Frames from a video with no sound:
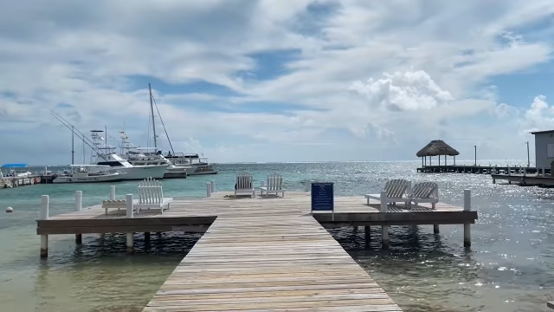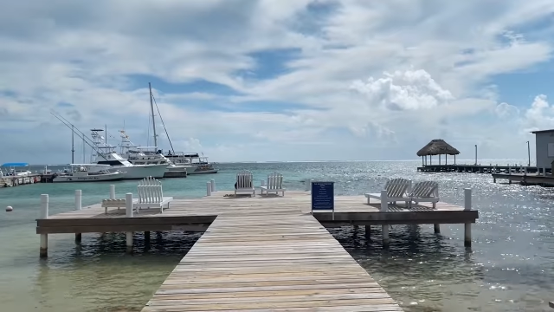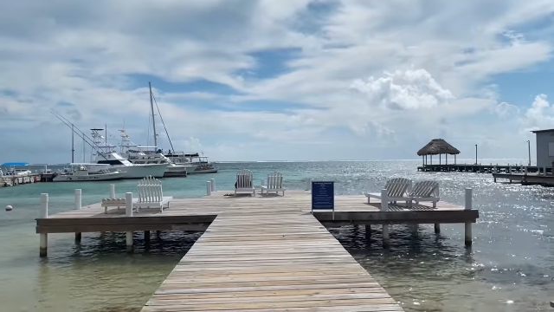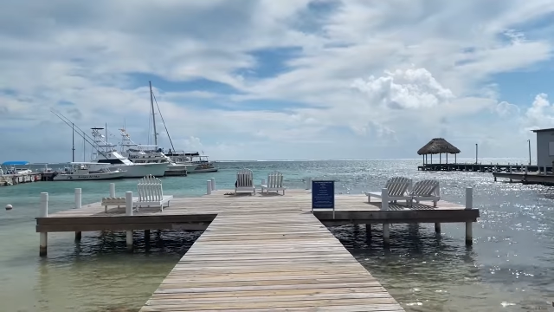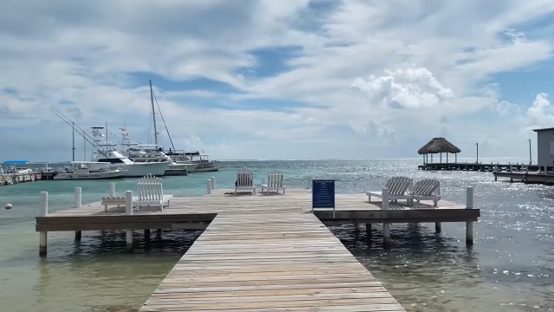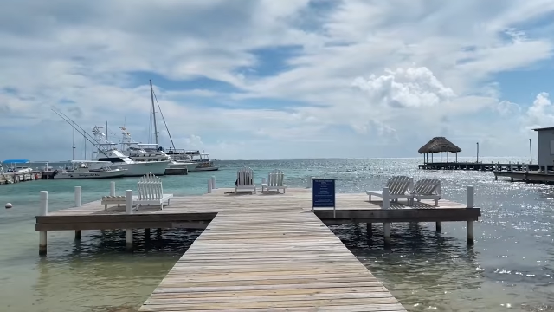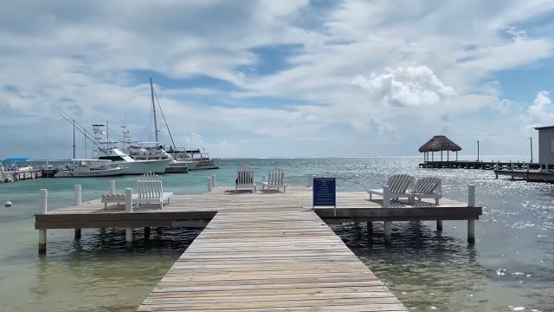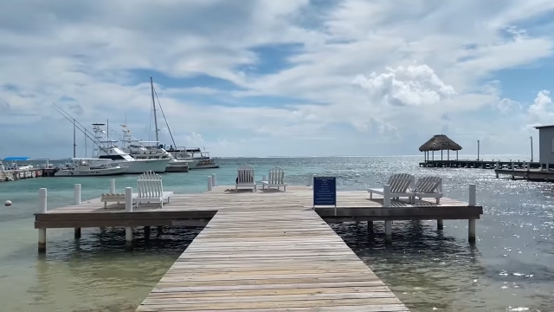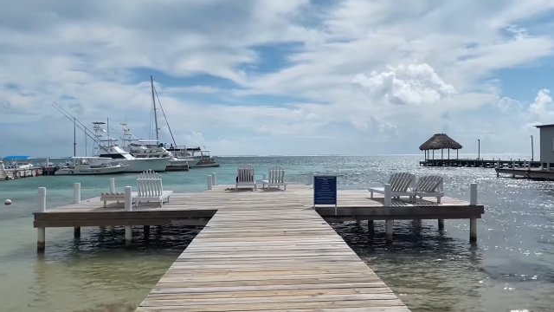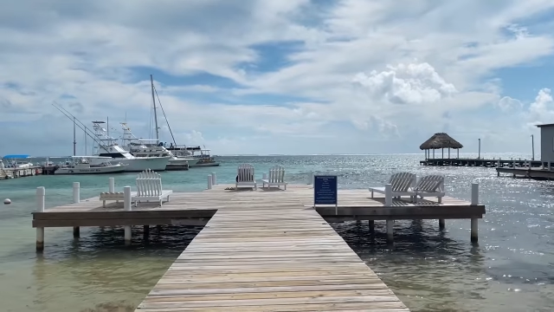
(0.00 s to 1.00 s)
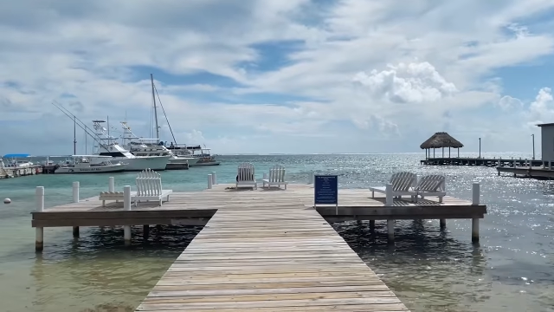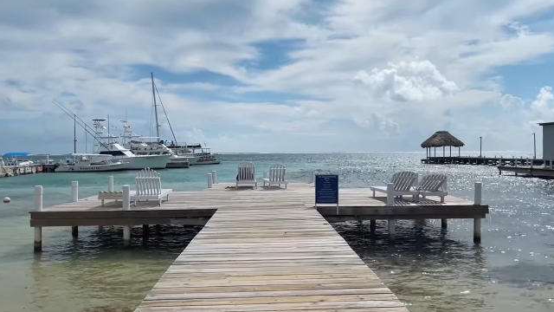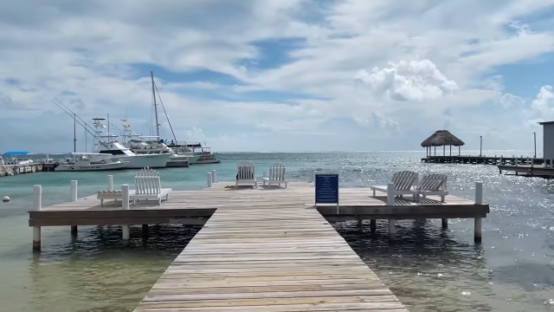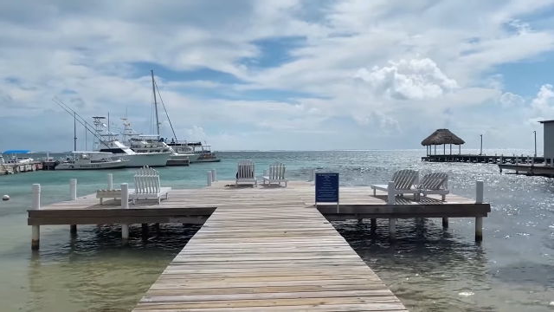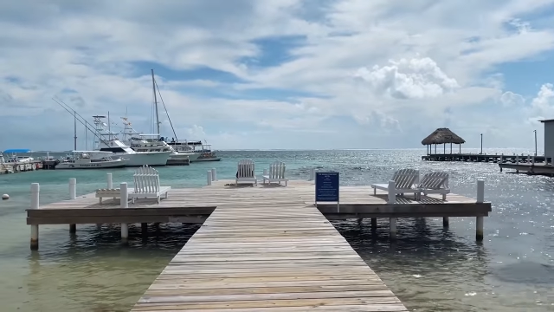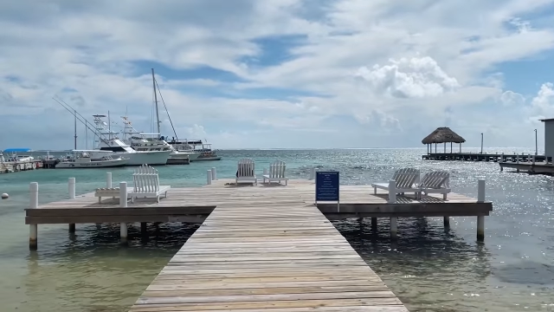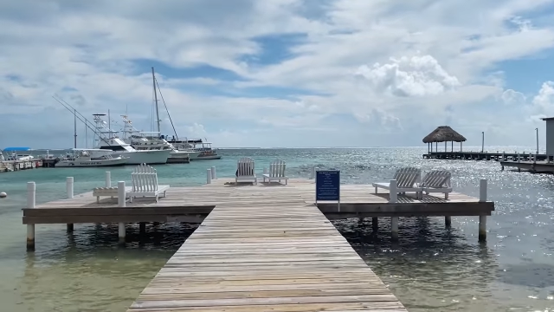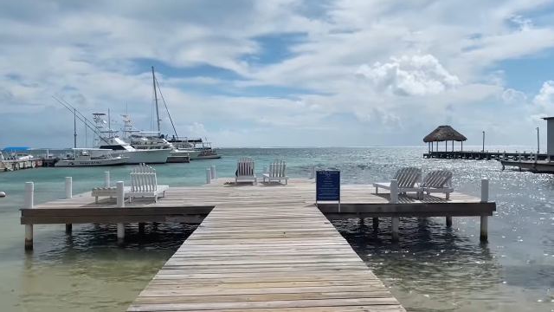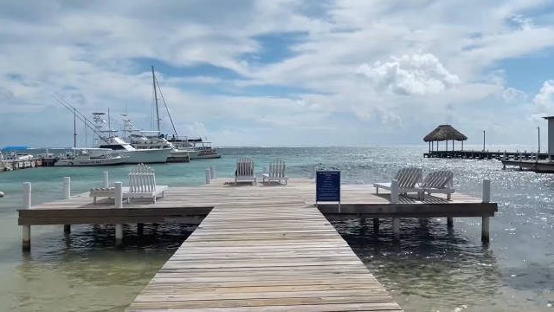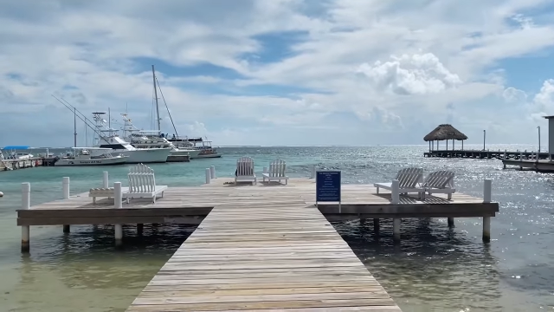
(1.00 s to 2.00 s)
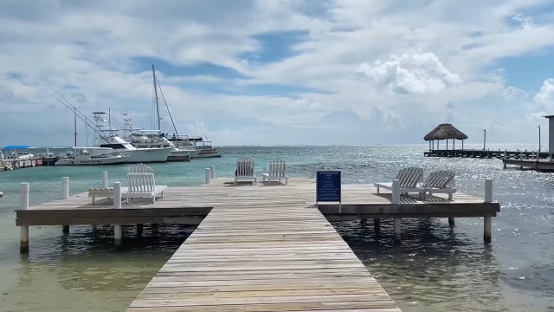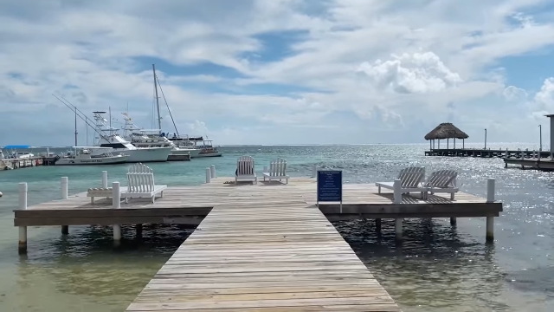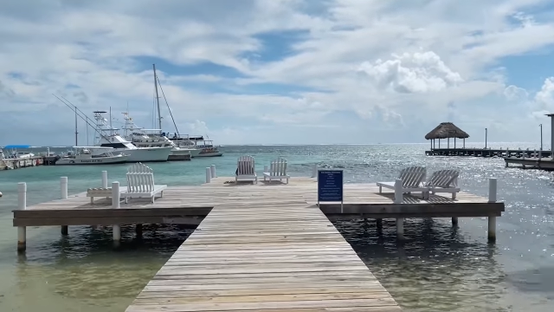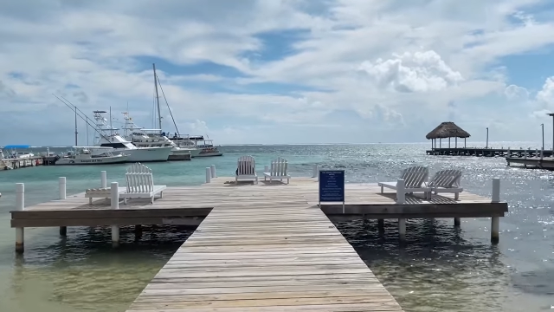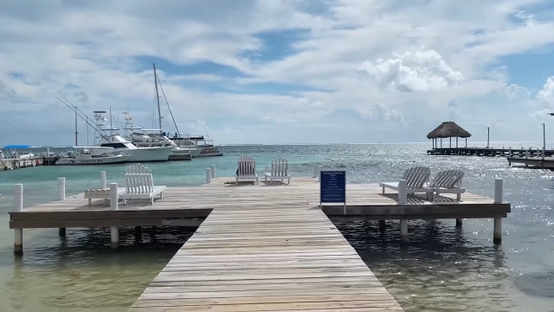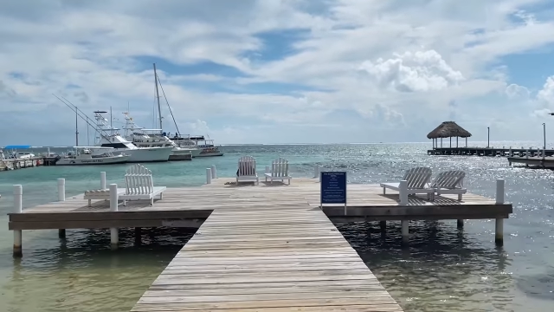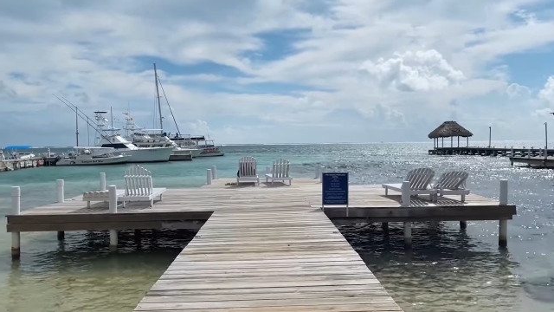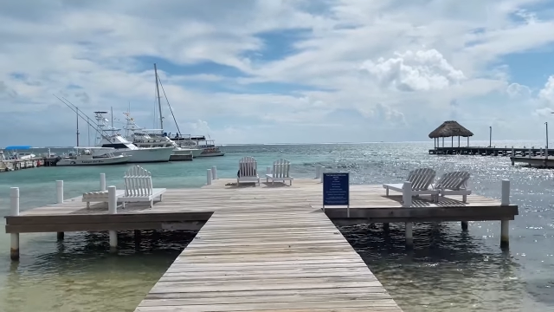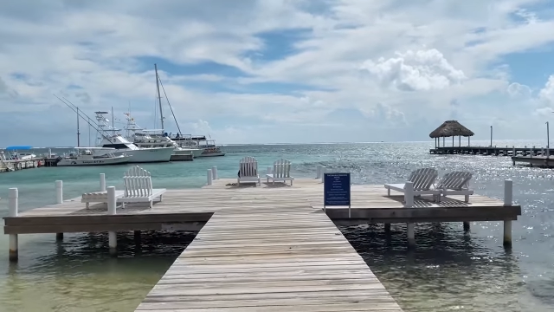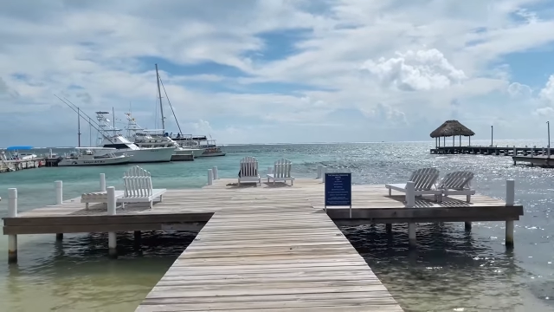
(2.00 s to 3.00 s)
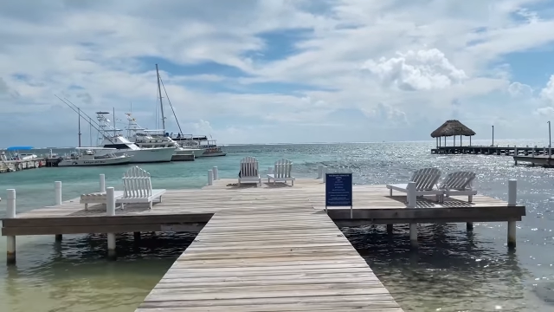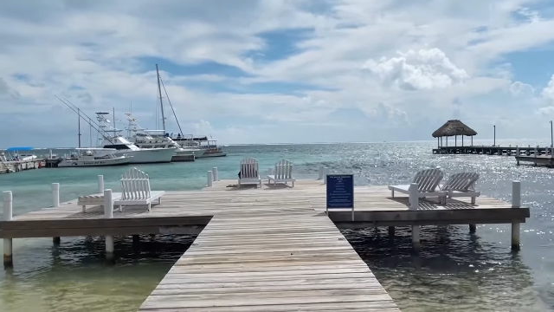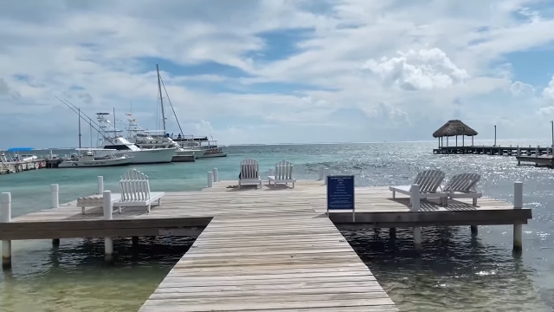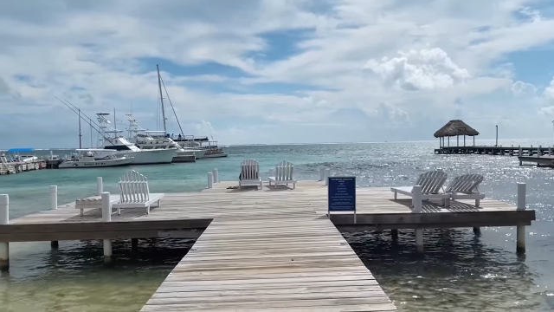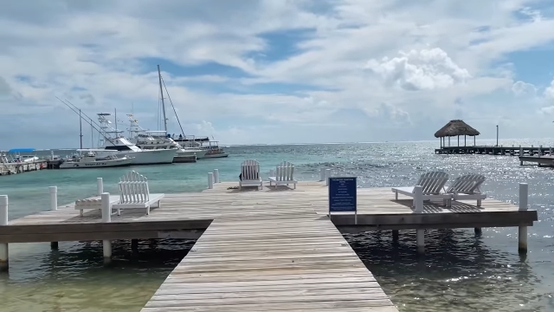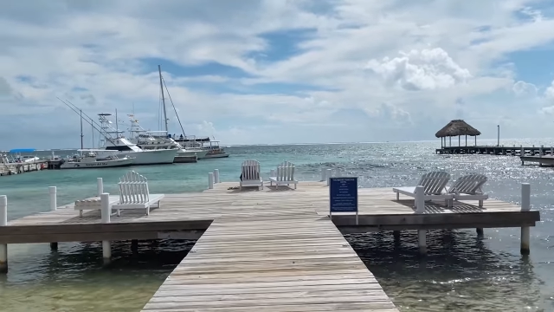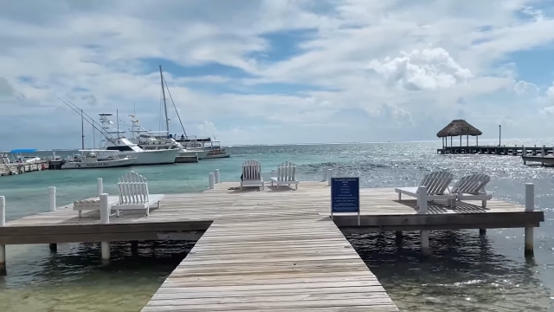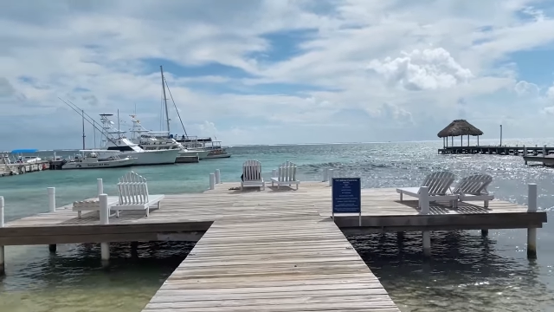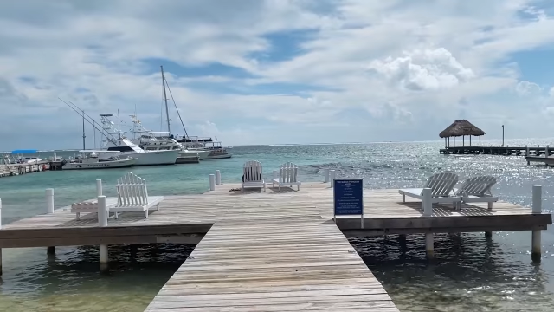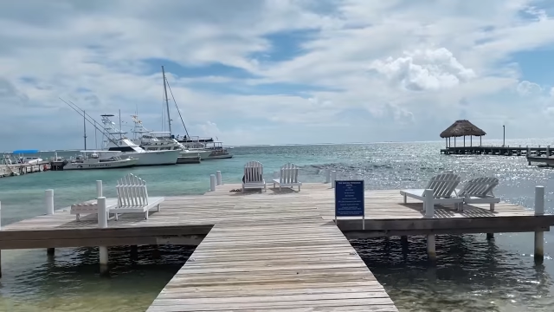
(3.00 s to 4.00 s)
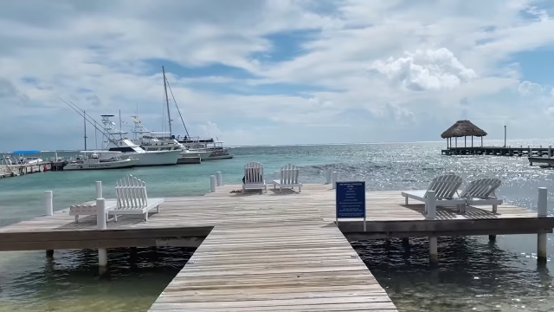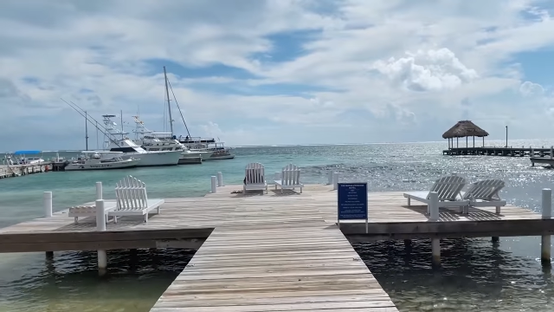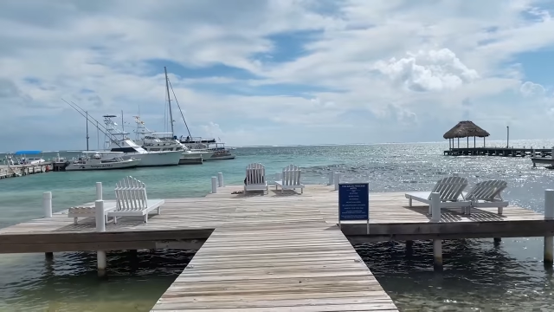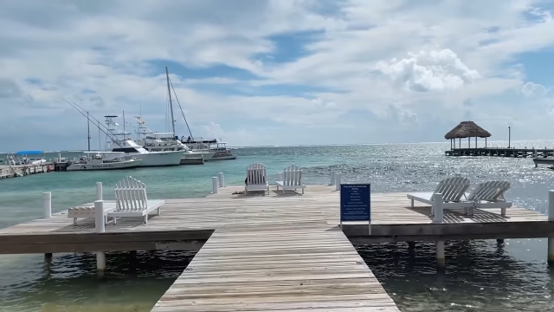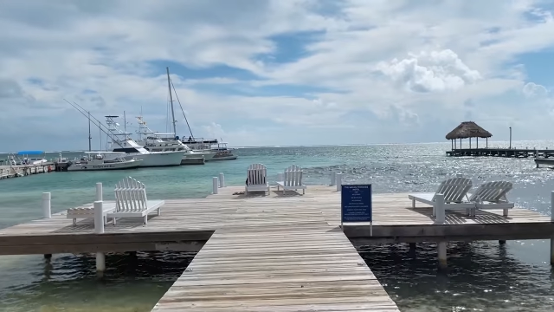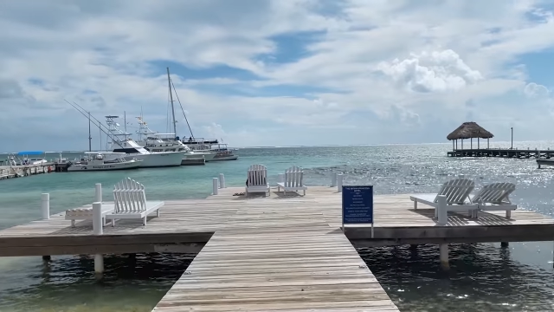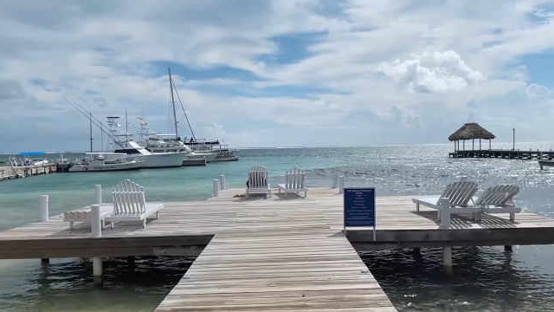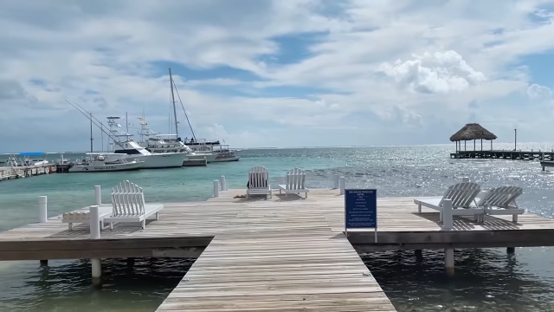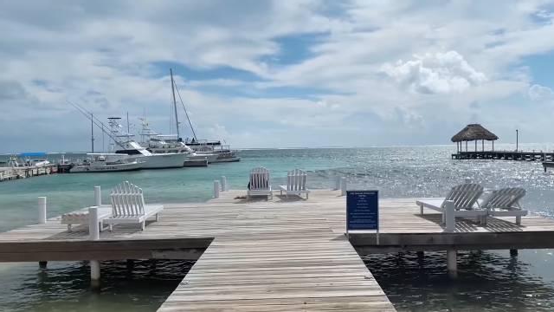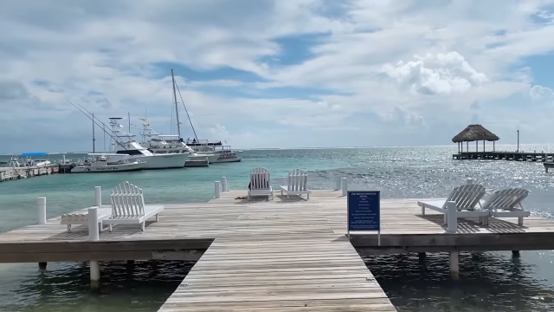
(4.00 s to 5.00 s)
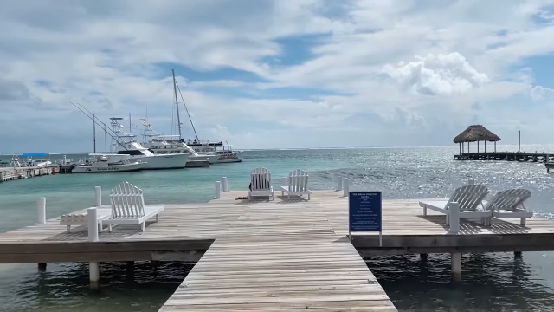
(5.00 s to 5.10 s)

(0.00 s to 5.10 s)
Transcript: (no speaker visible)